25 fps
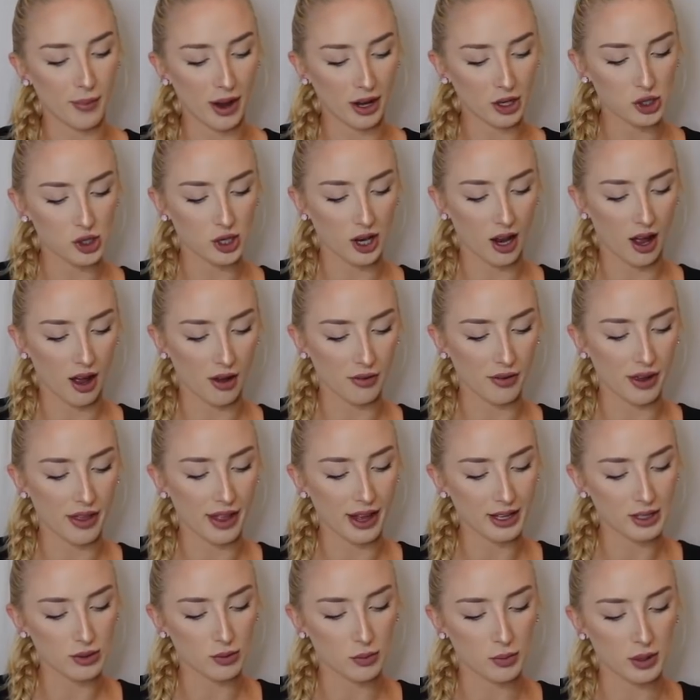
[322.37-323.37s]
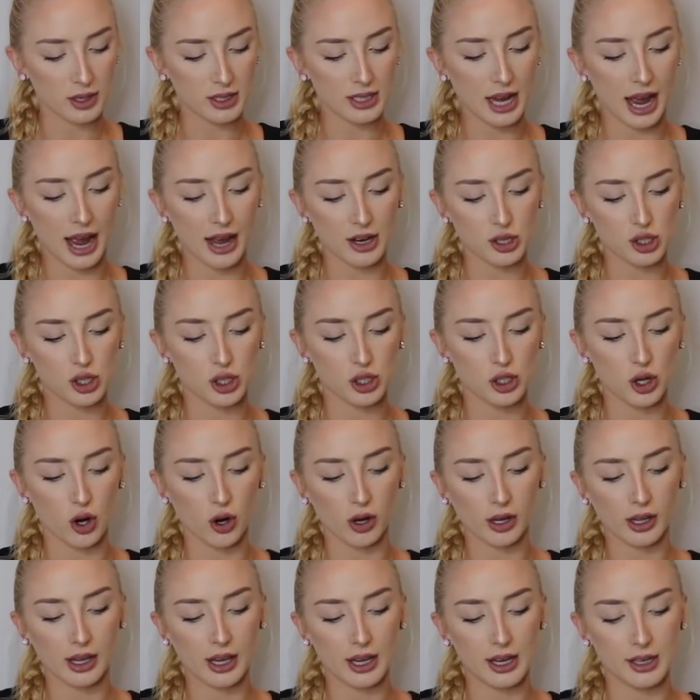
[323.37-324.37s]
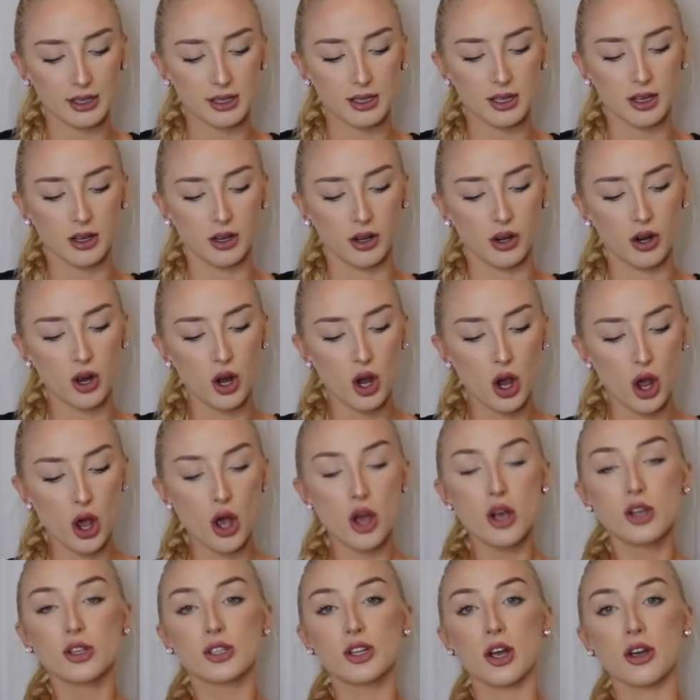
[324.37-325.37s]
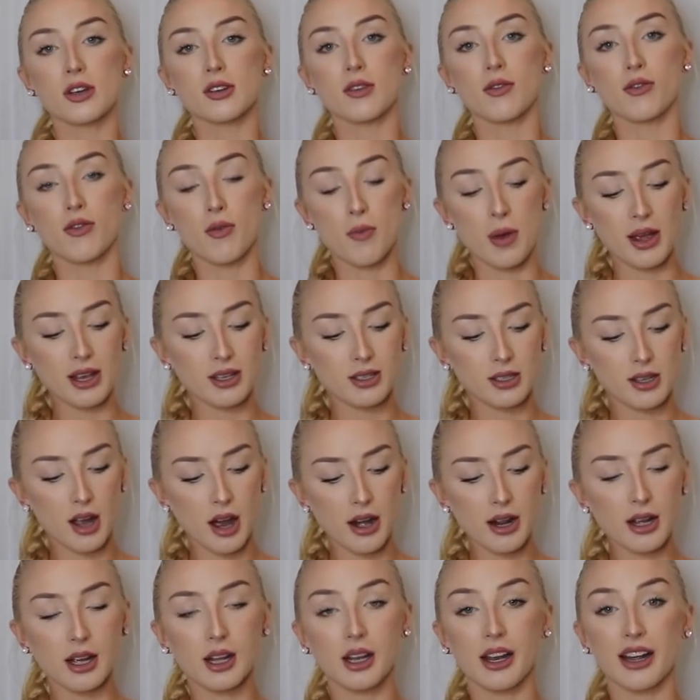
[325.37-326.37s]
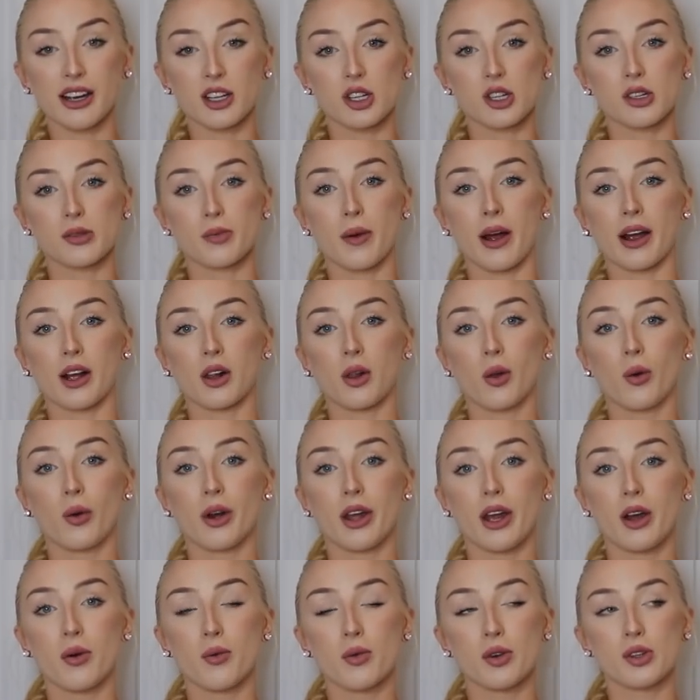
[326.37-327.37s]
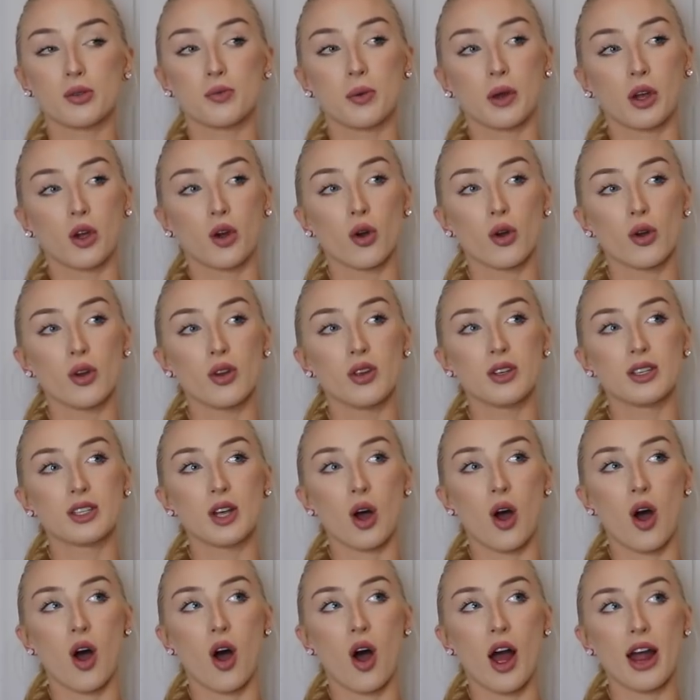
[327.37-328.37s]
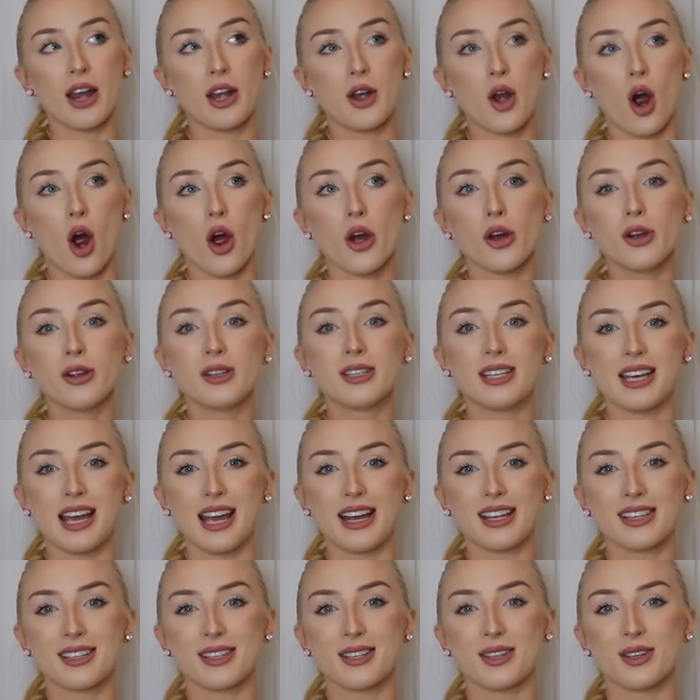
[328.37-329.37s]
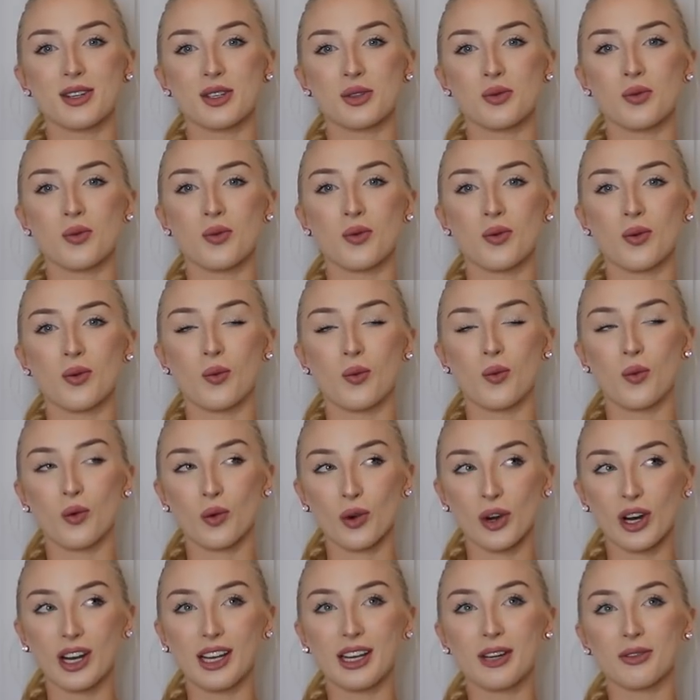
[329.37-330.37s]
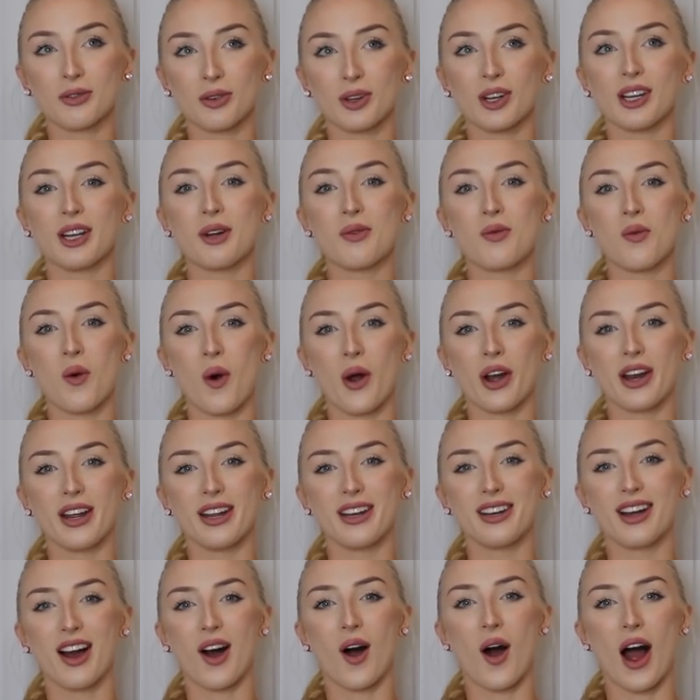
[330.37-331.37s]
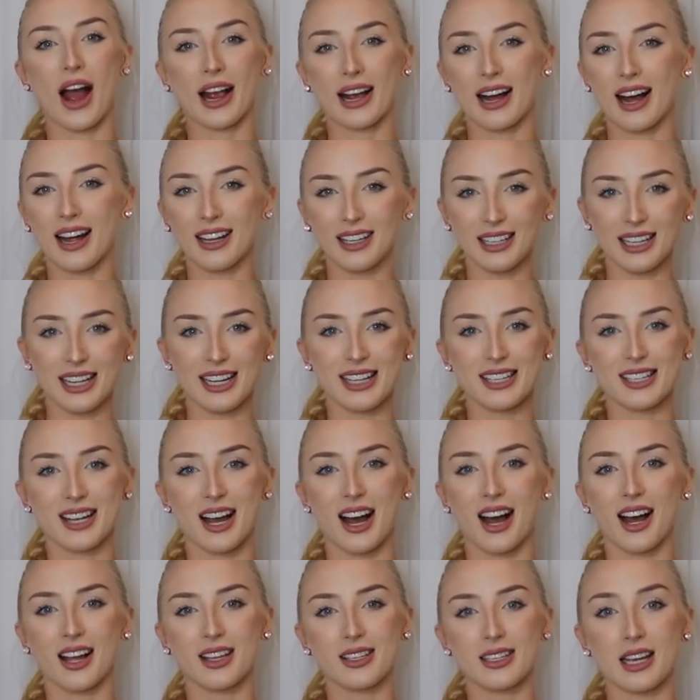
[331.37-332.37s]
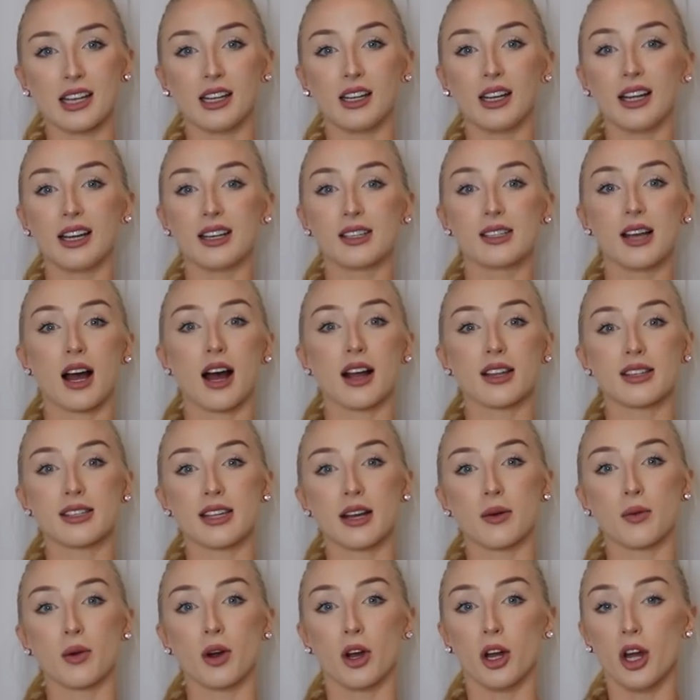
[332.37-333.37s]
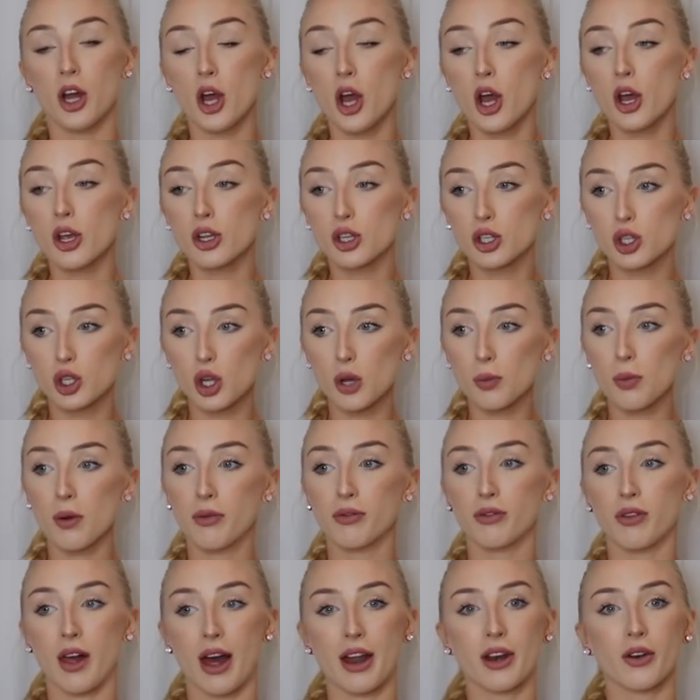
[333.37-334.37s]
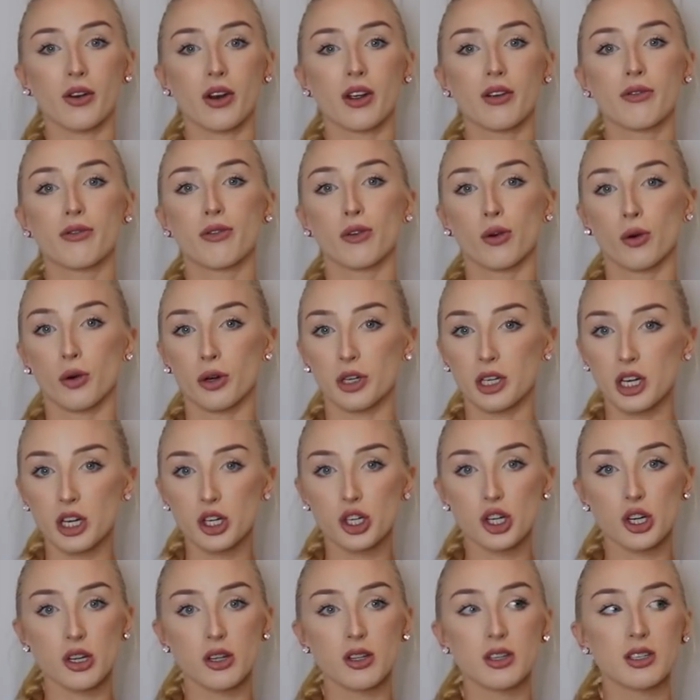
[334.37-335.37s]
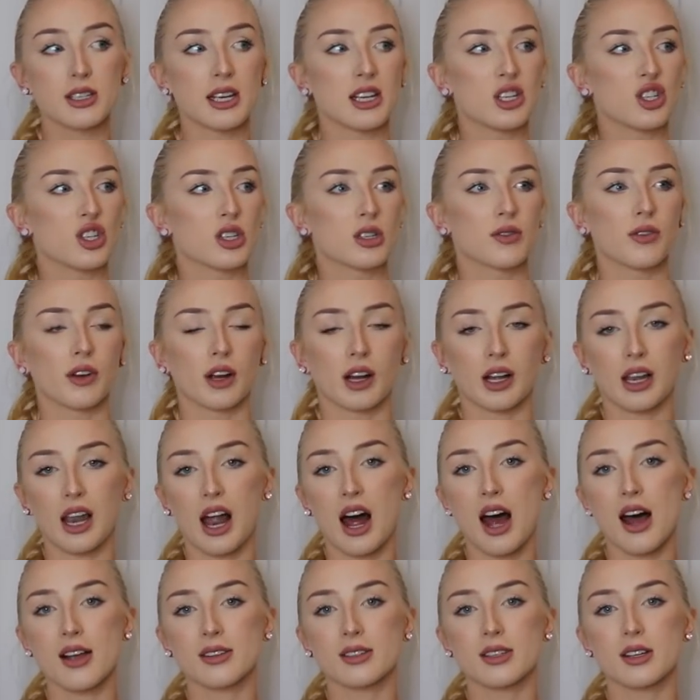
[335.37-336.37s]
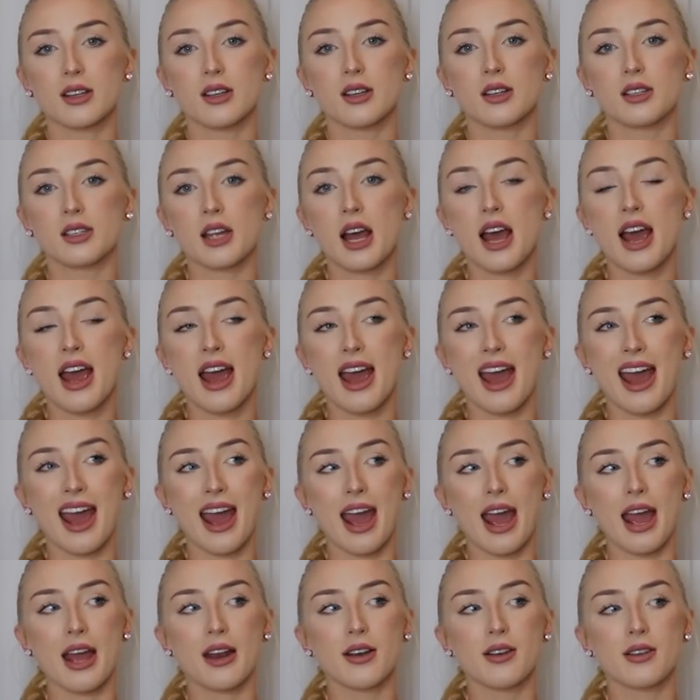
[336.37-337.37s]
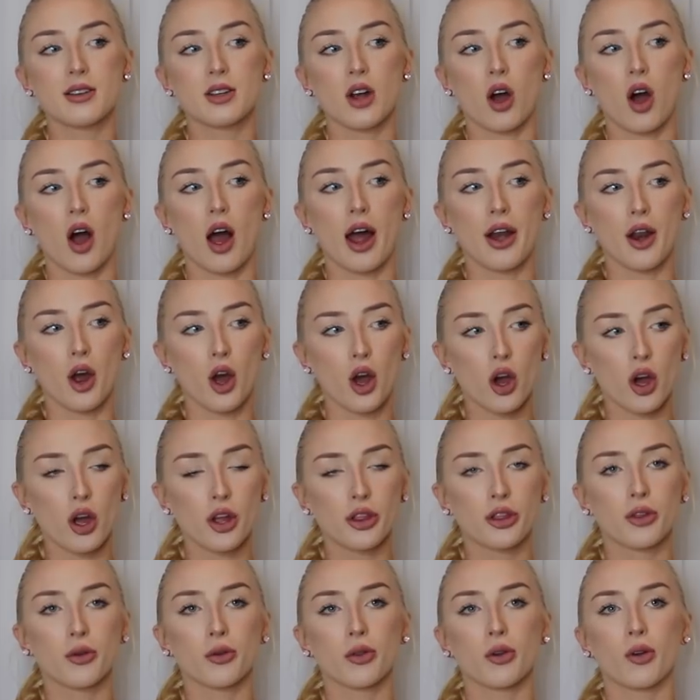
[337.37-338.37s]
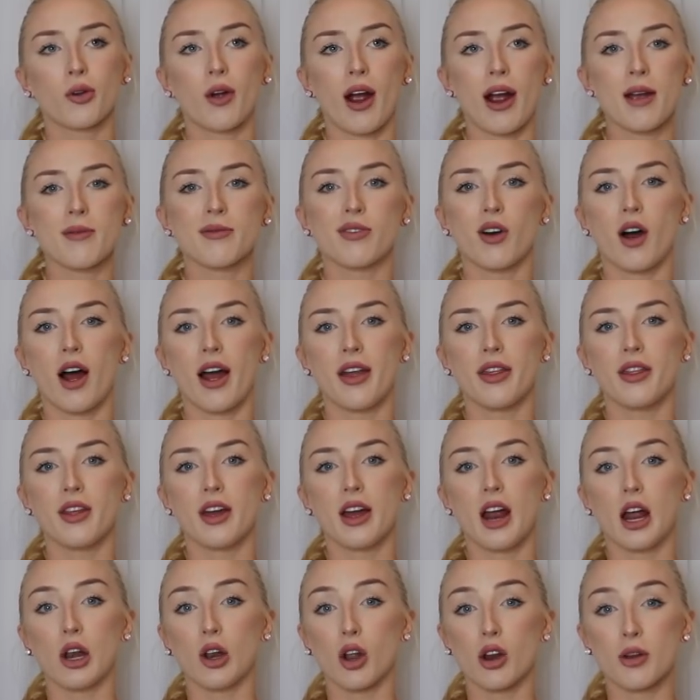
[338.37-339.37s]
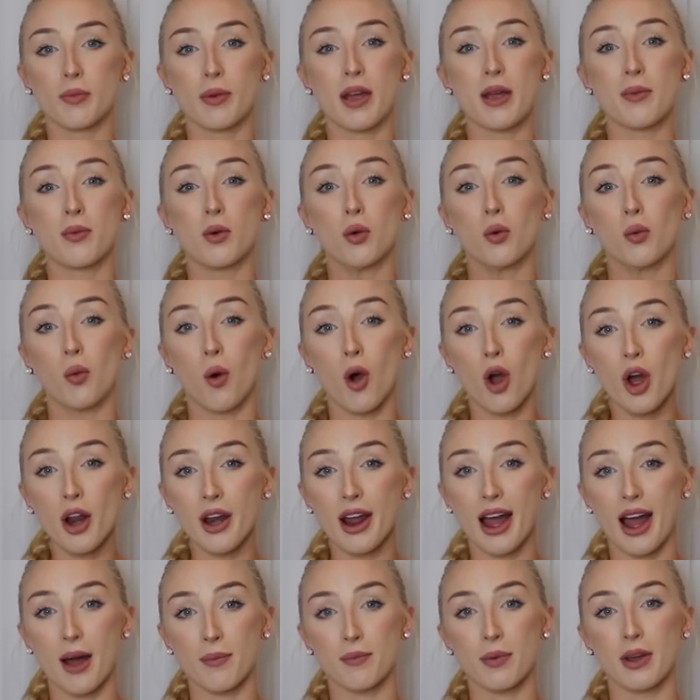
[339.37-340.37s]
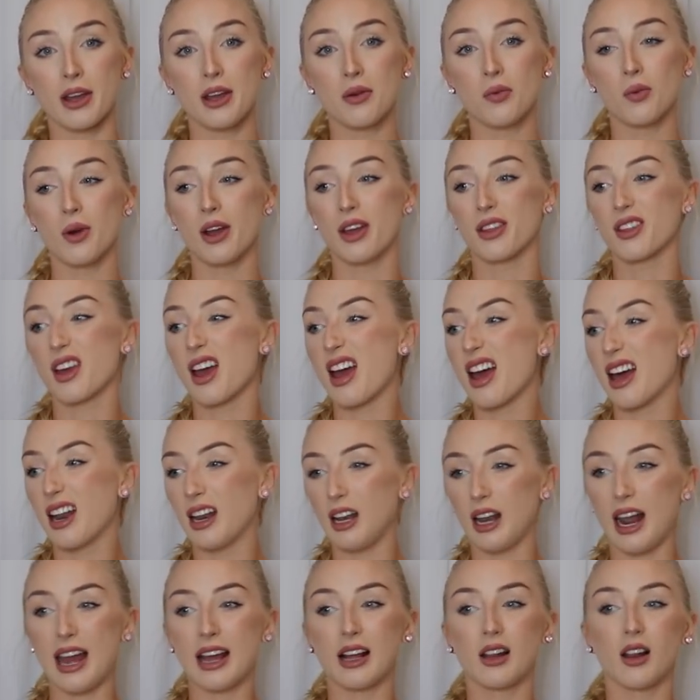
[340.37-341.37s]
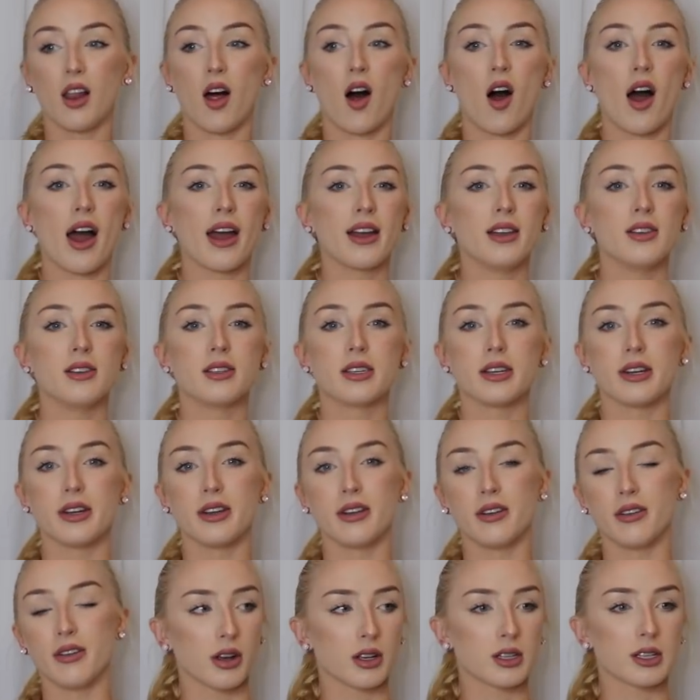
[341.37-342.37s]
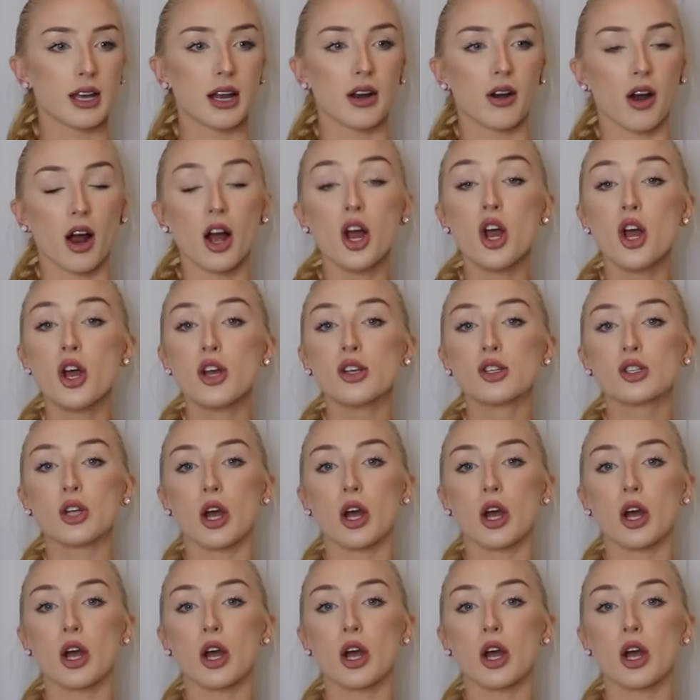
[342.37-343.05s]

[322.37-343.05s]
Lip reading: Much love. And that's from Natasha.Kitson. So for me, starting Collections by Claudia was because I know dancers really wanted high cut leotards and leotards that were super flattering for auditions and just for classes, and I'd heard through the grapevine that a lot of people weren't happy with leg lines and etc.